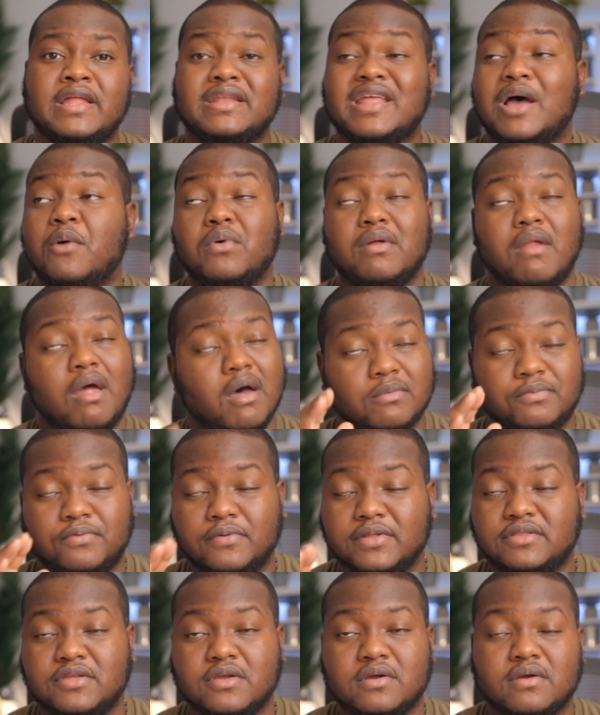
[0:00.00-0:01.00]
That will help
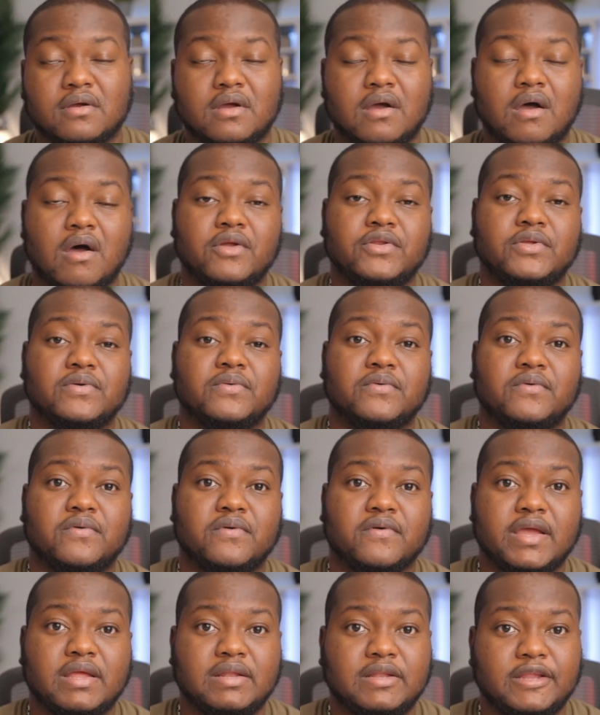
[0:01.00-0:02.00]
with your audio
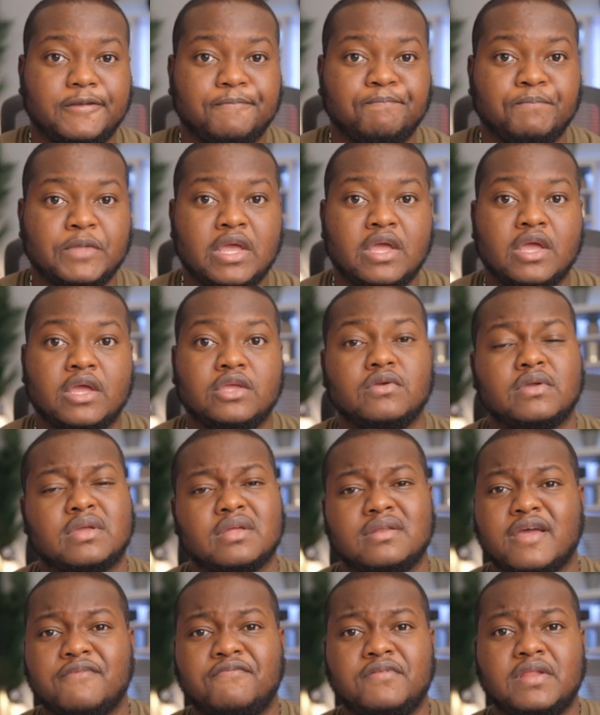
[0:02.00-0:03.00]
greatly. You
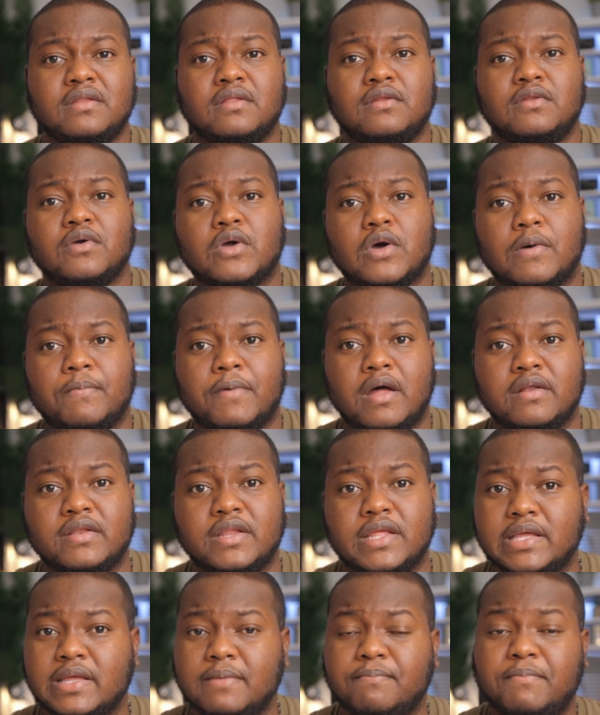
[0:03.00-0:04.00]
can definitely look up on
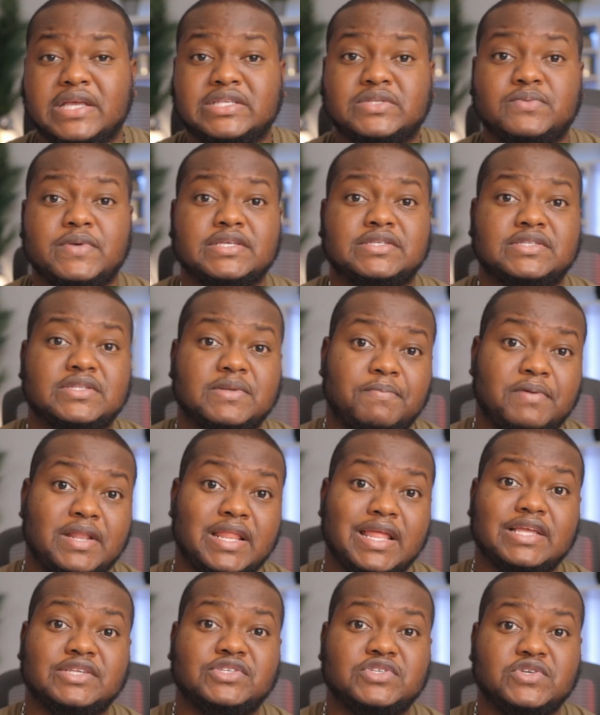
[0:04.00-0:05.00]
the best ways to
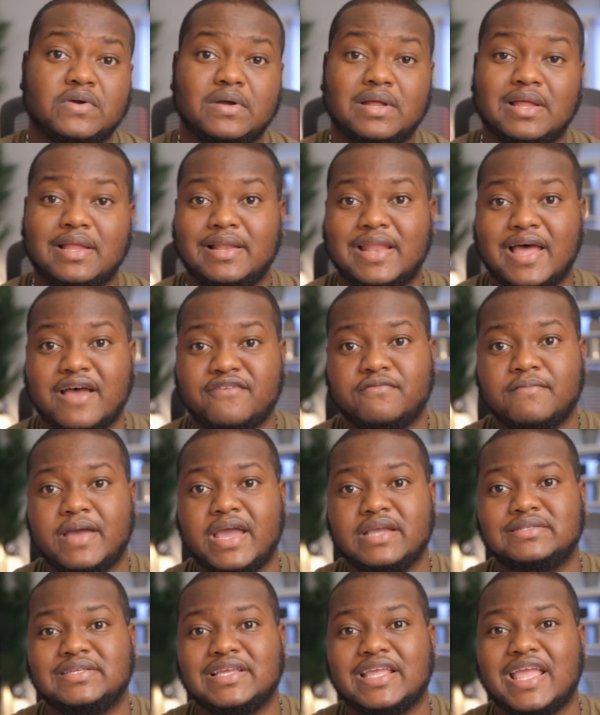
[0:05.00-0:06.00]
place your lav
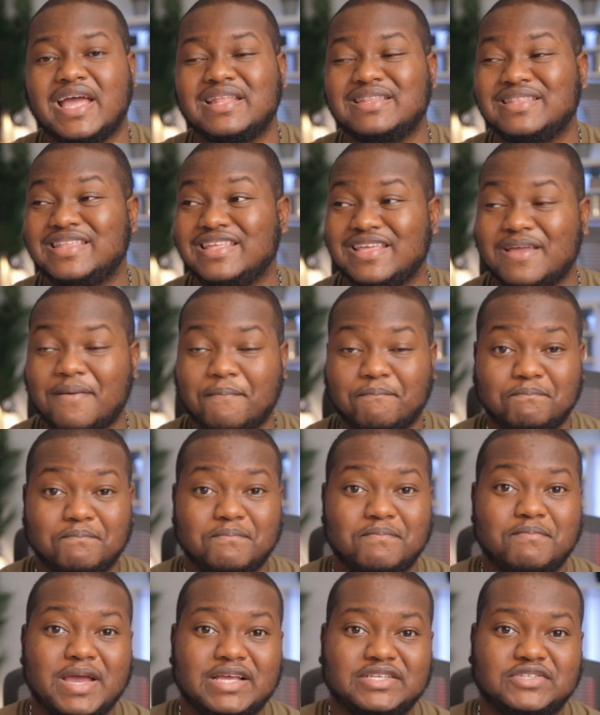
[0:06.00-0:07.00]
mic to get the
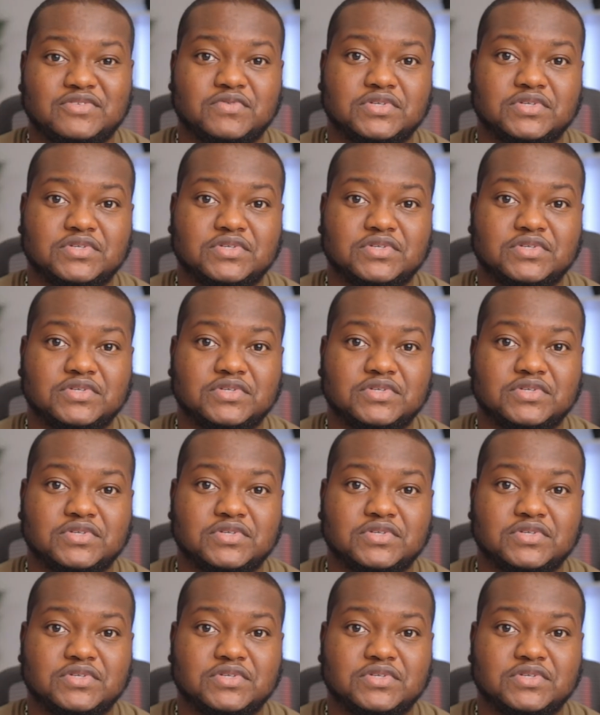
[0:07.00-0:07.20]
best